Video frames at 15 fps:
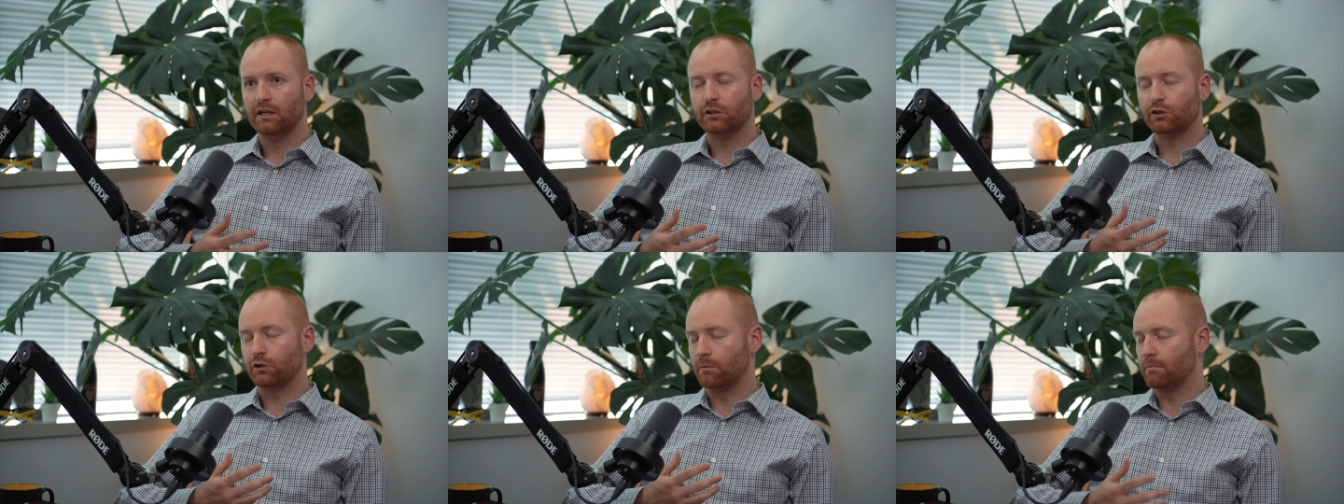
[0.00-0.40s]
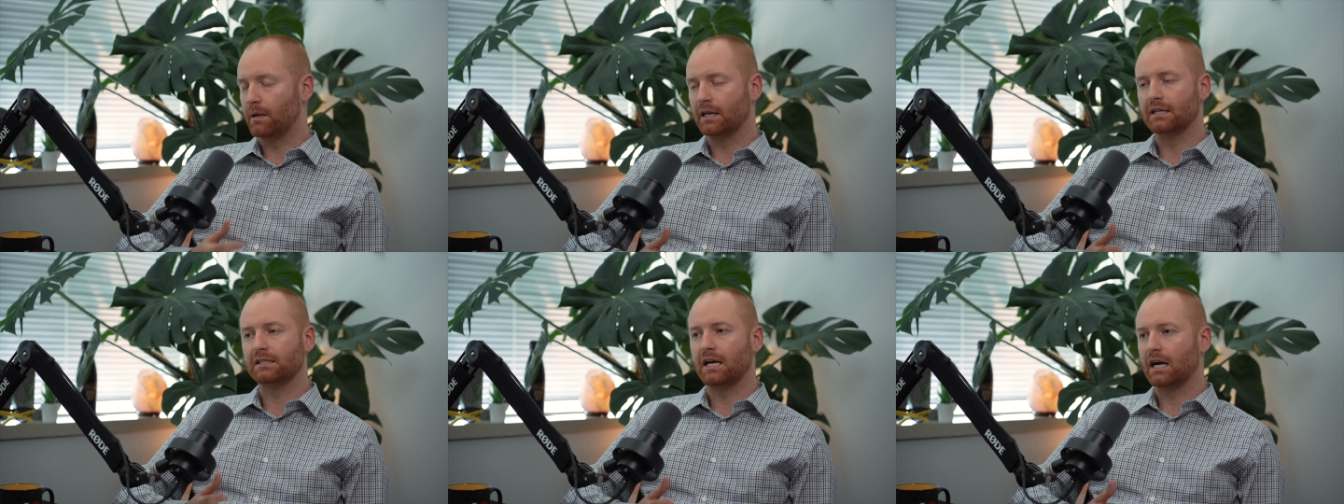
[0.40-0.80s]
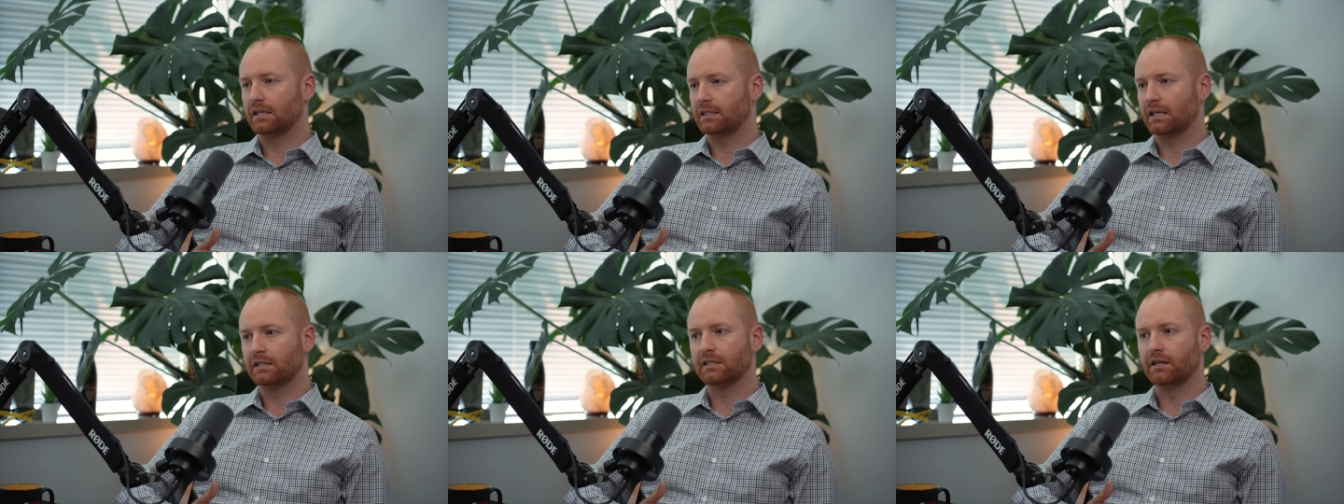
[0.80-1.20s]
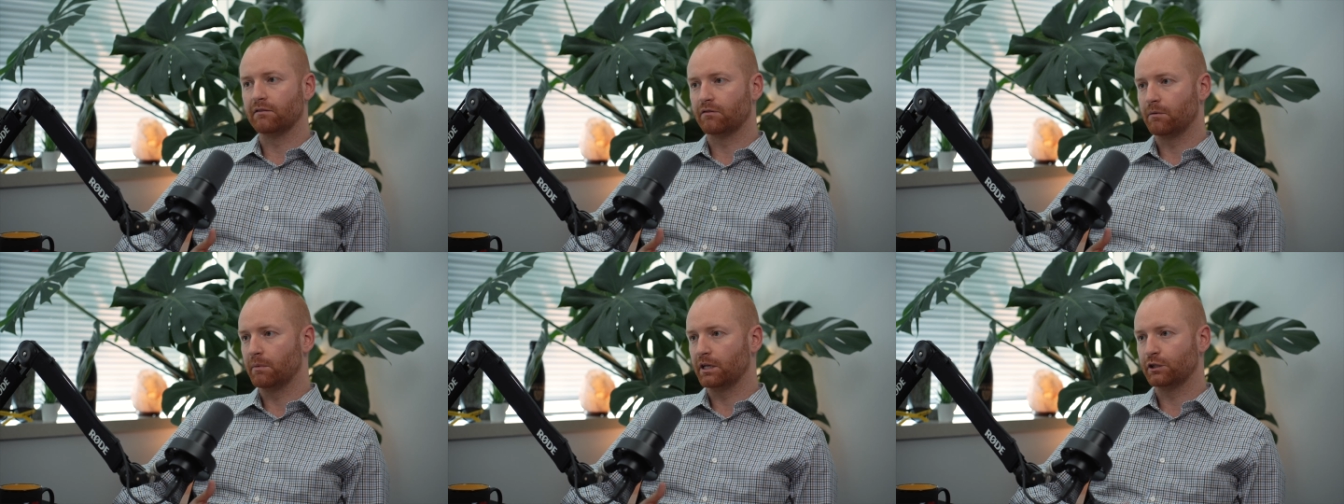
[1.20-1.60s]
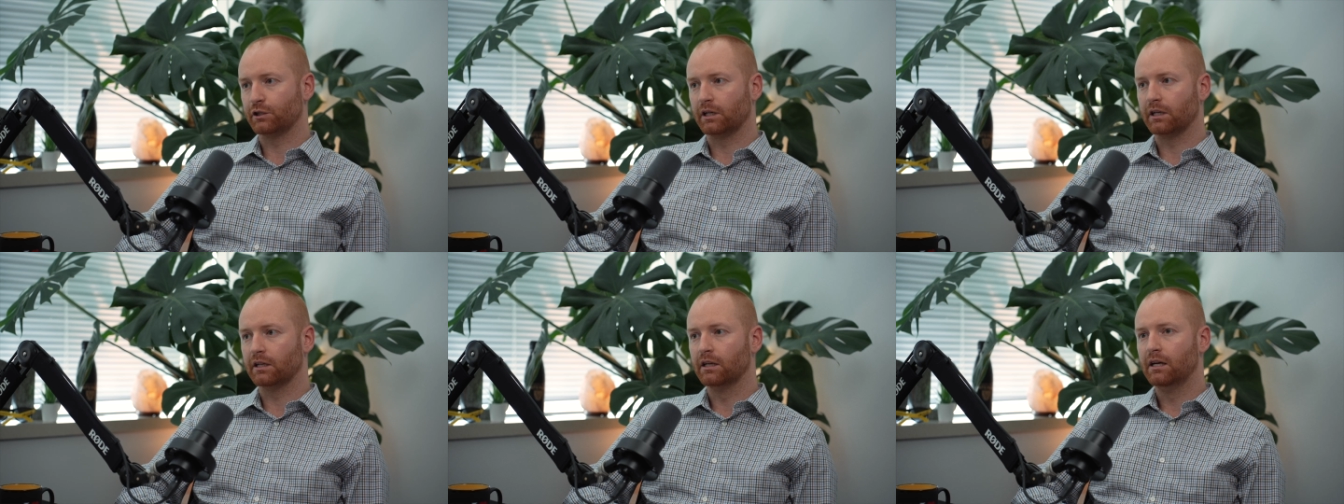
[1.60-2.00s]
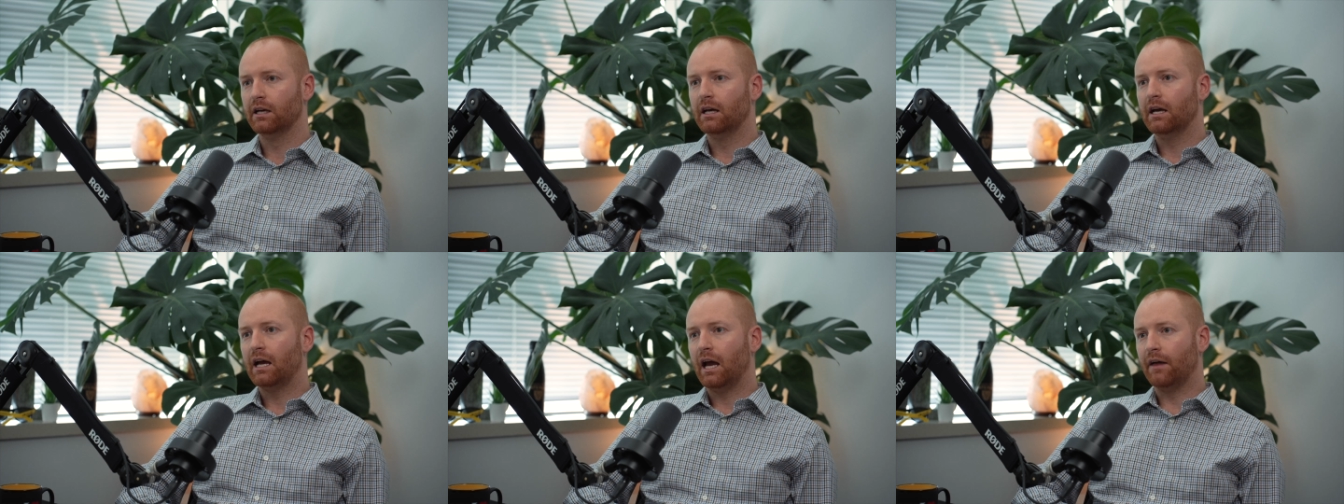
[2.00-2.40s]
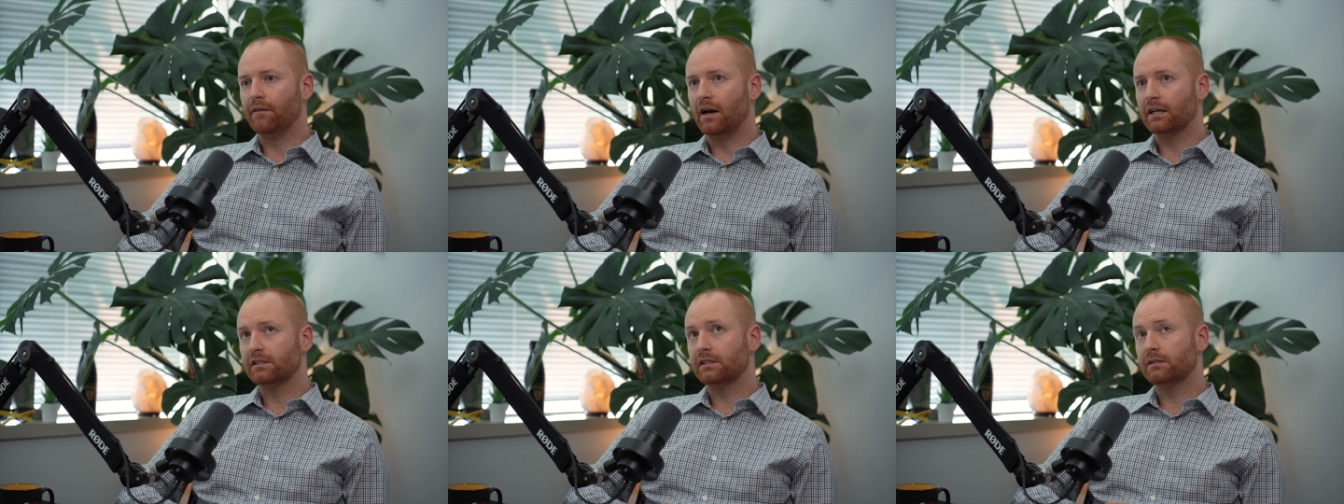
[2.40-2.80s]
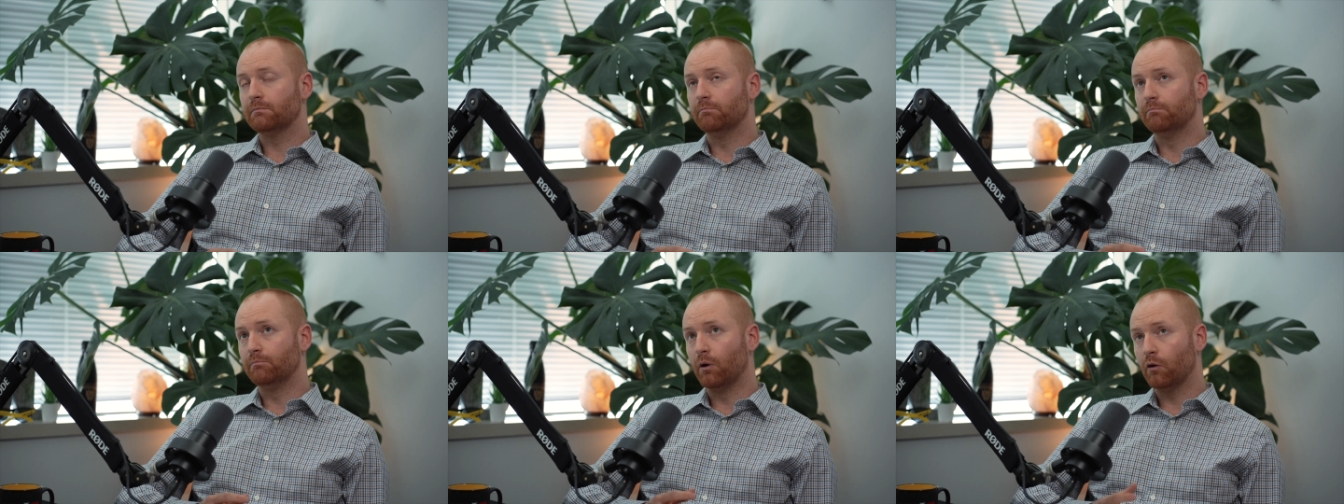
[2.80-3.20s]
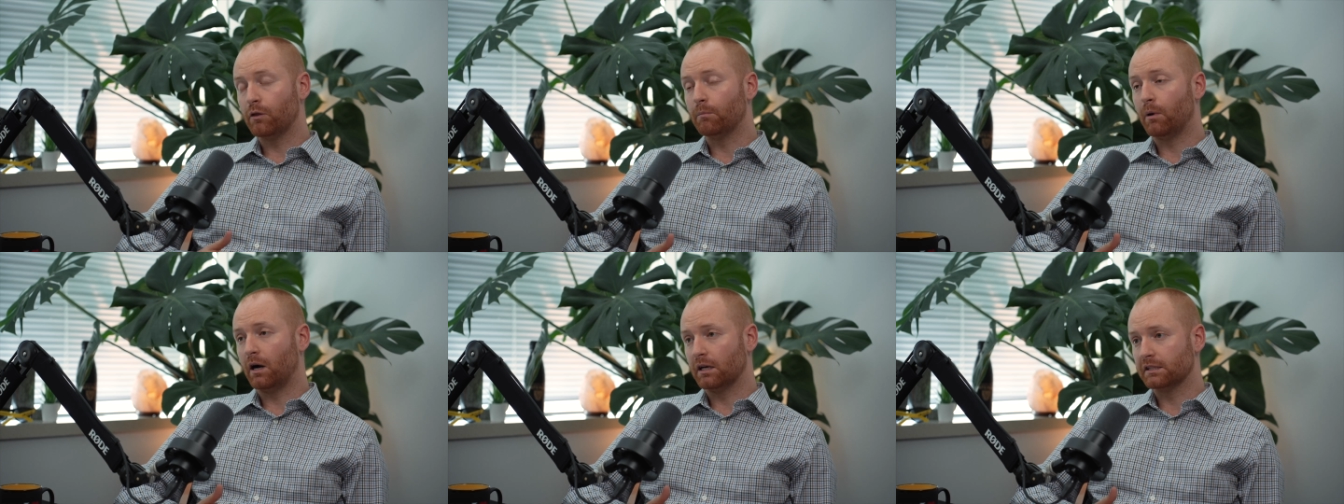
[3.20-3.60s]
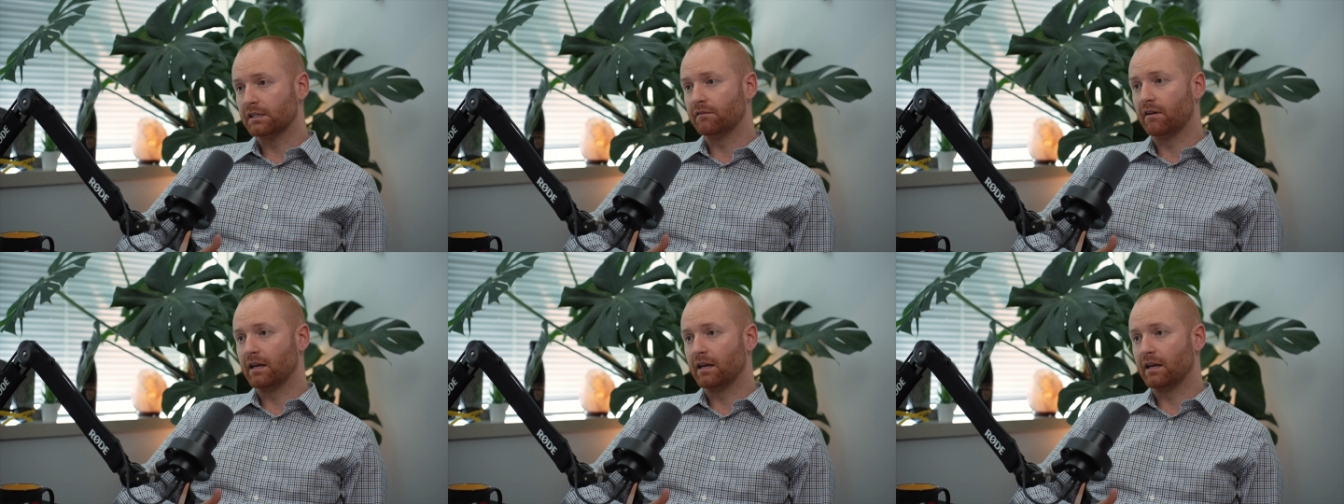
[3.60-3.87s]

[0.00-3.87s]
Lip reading: tremendous access to information. And that's both a positive